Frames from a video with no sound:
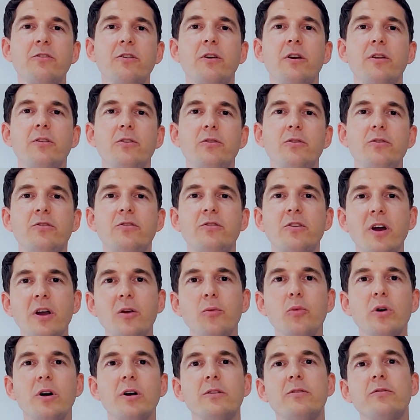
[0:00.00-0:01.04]
you can use
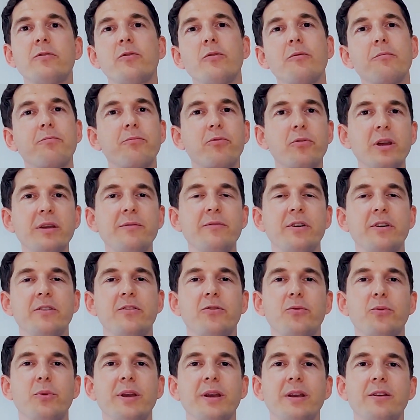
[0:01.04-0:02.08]
sight words from
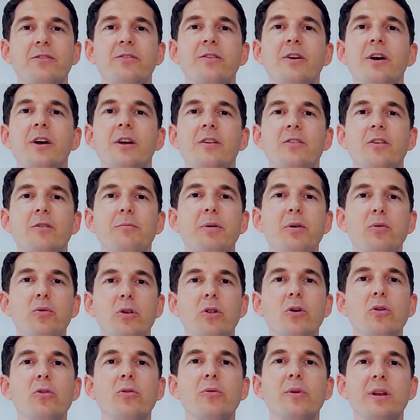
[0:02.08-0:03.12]
previous weeks to build
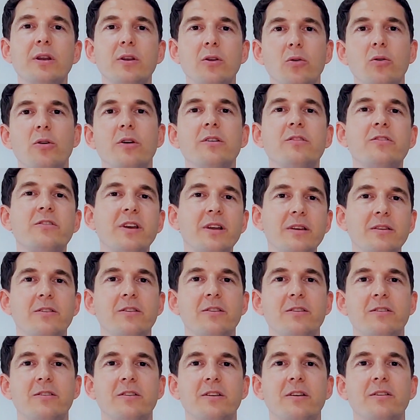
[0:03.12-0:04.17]
longer and longer
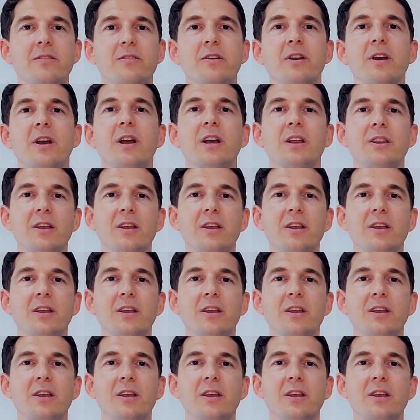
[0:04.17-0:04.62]
sentences.